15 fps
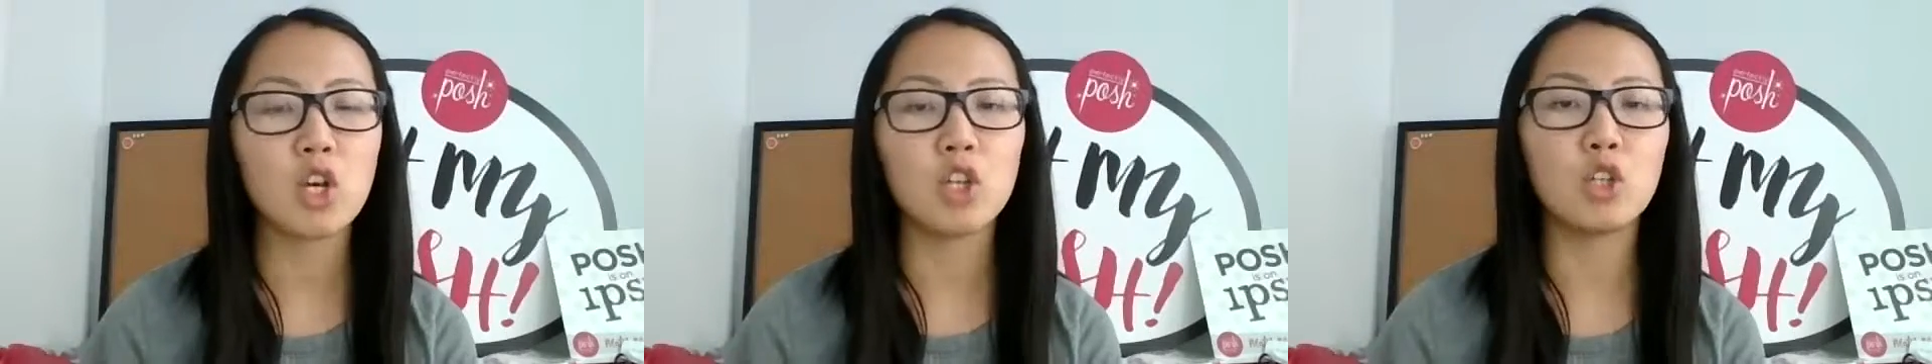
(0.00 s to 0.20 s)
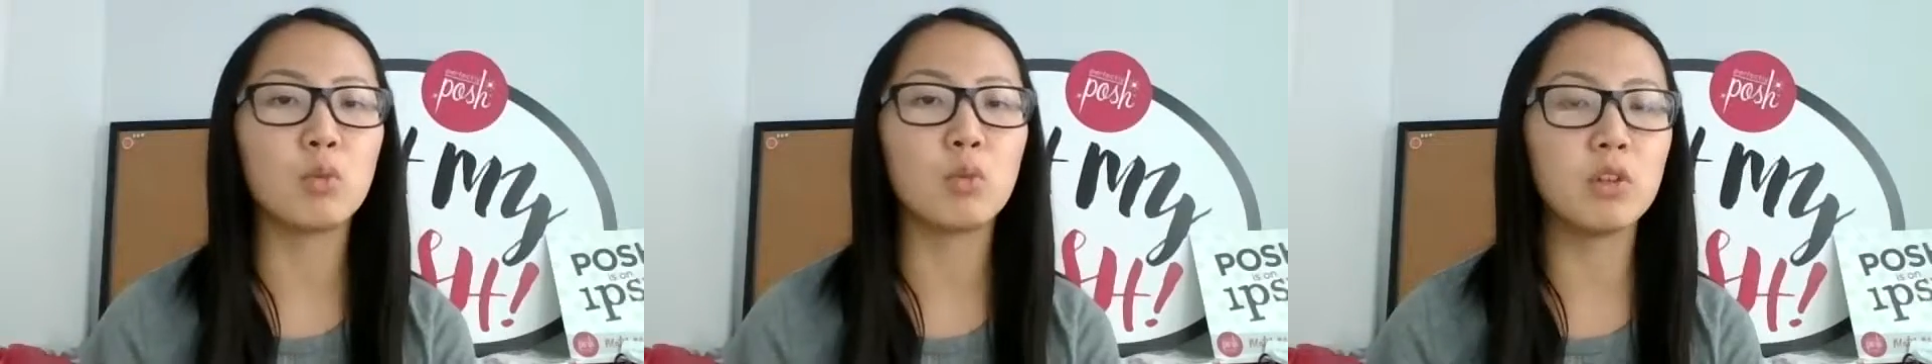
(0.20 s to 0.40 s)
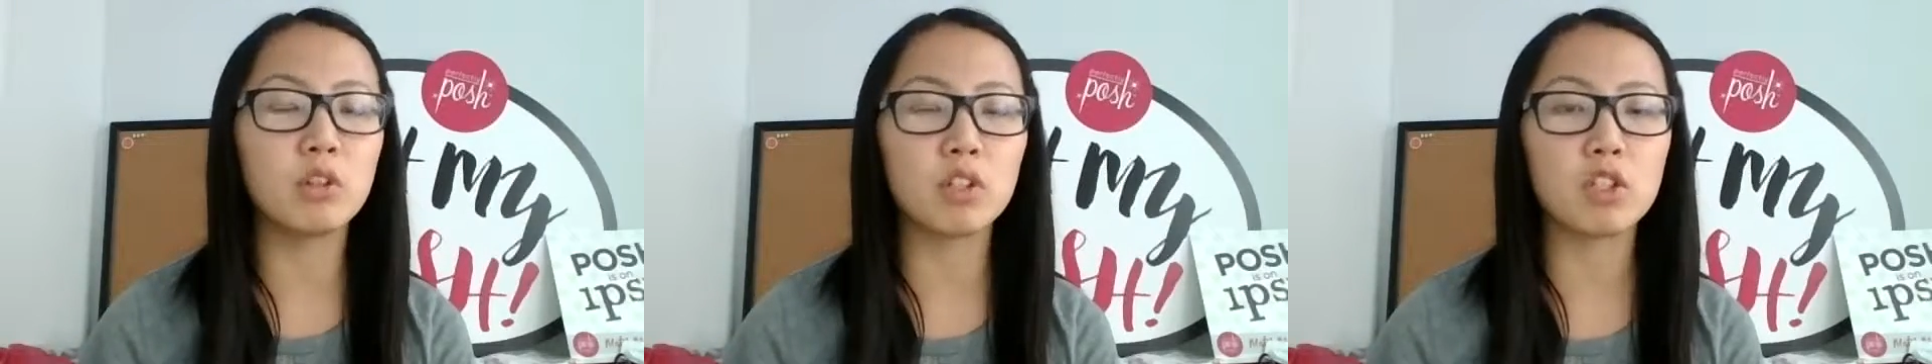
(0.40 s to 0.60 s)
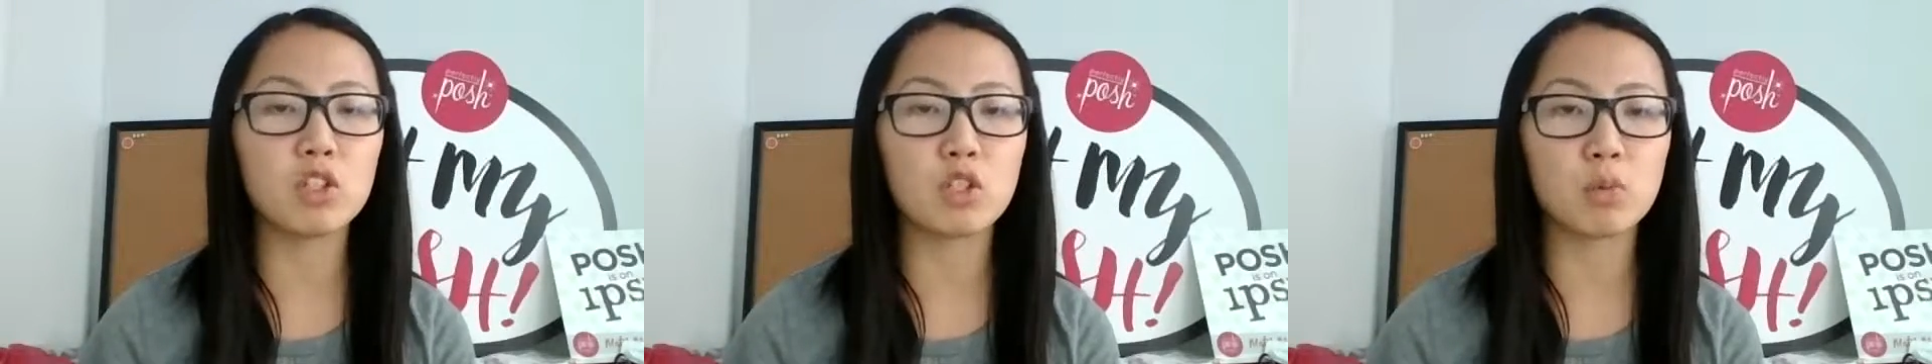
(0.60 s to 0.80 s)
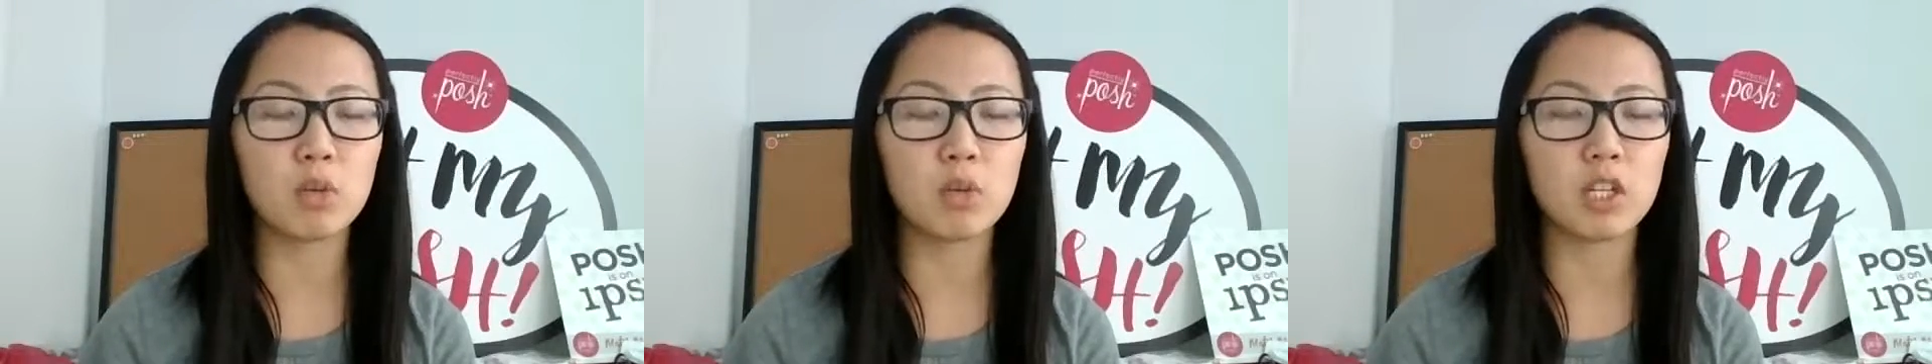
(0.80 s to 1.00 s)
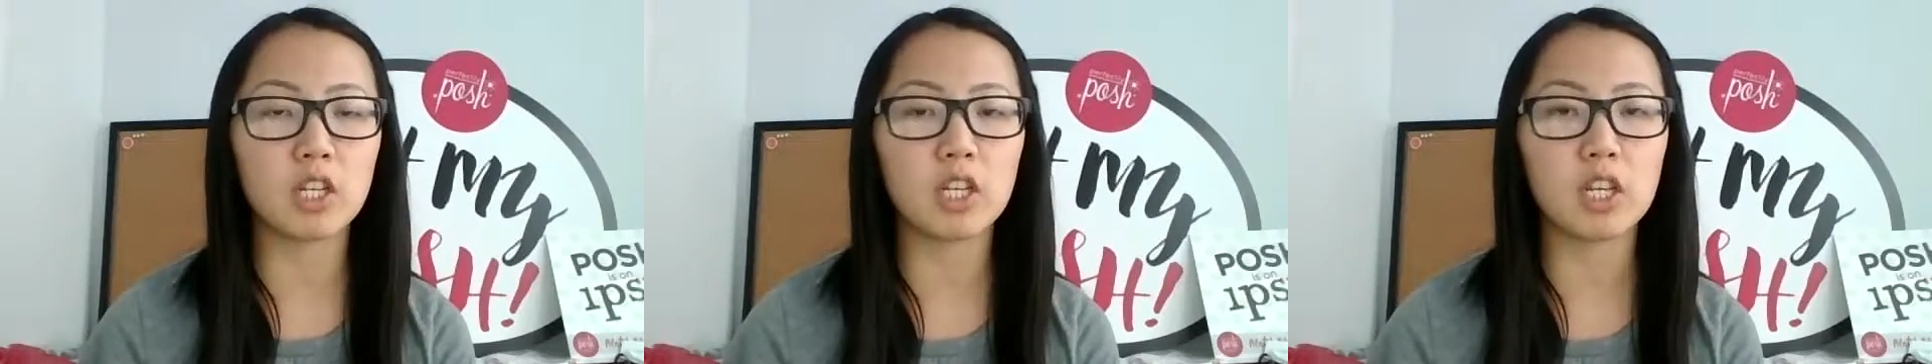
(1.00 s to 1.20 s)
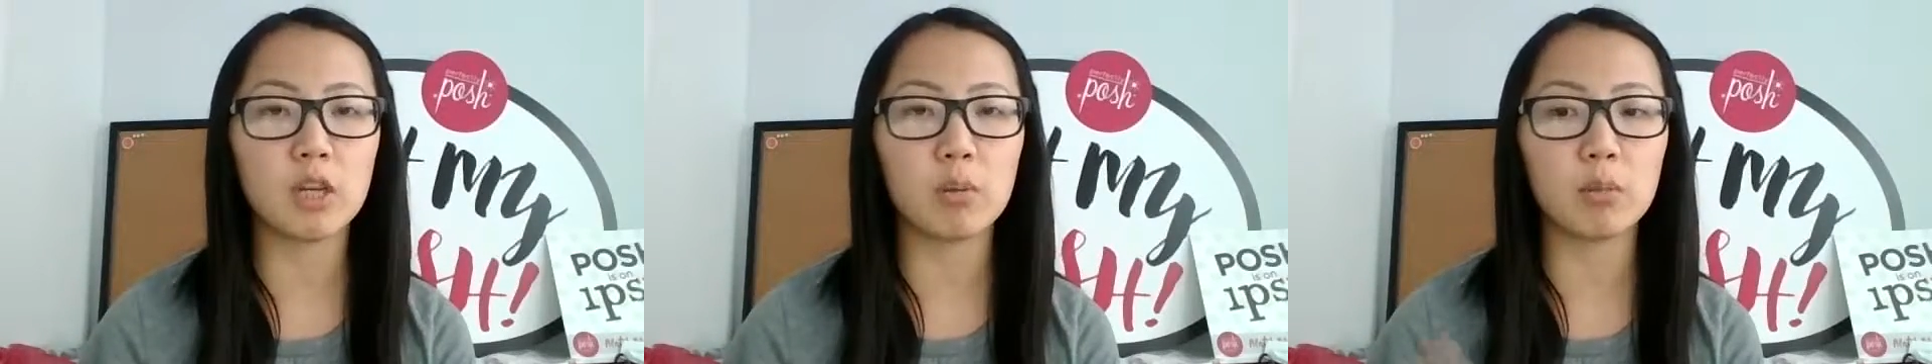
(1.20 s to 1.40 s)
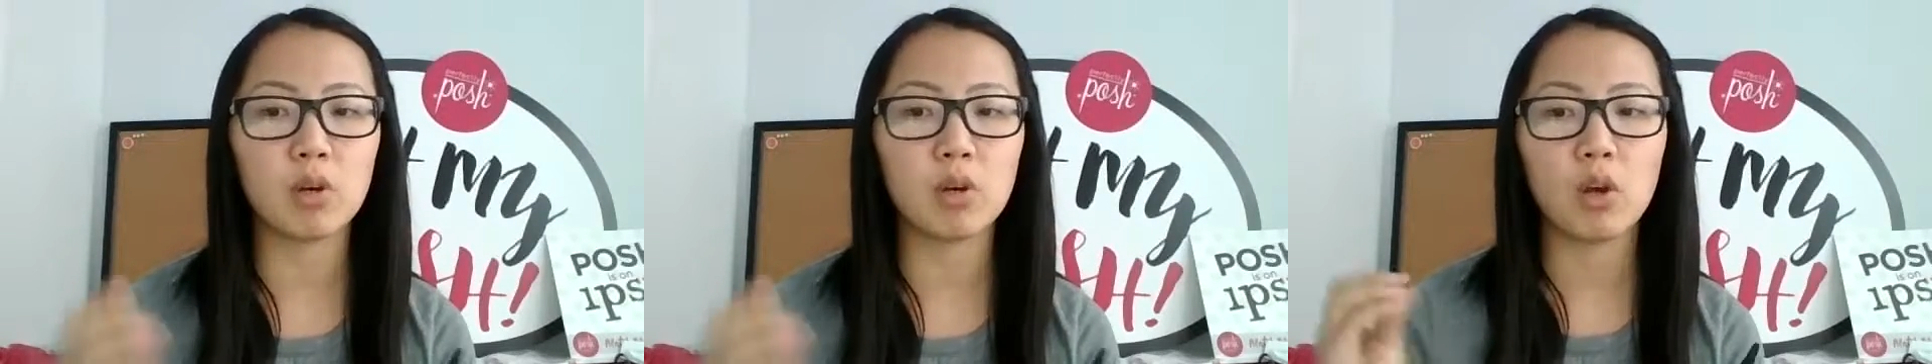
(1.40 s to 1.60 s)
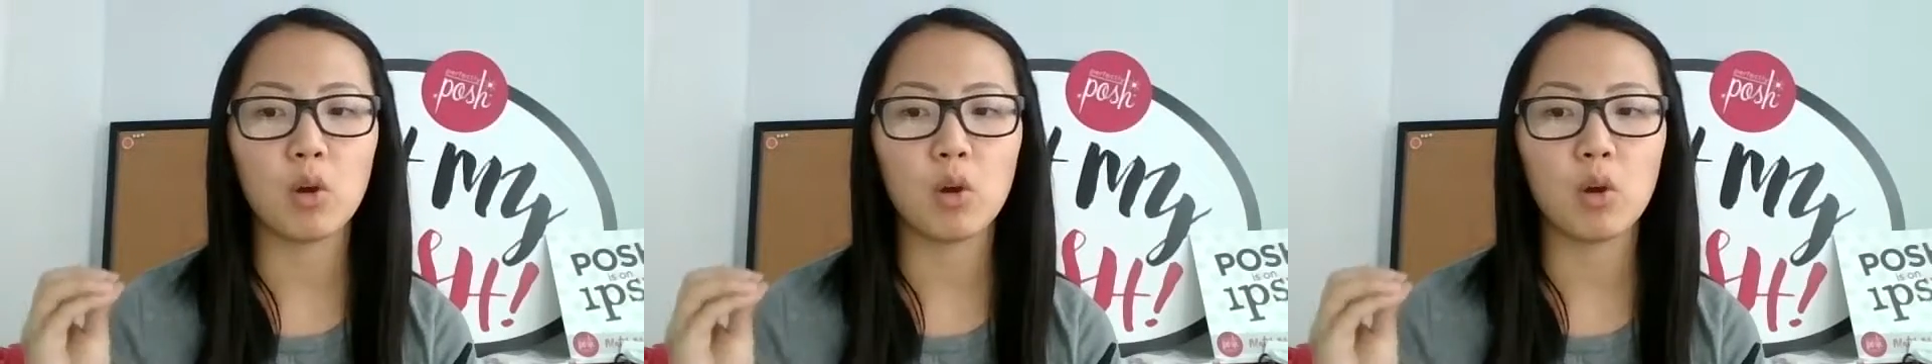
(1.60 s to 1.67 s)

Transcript: You really just want to keep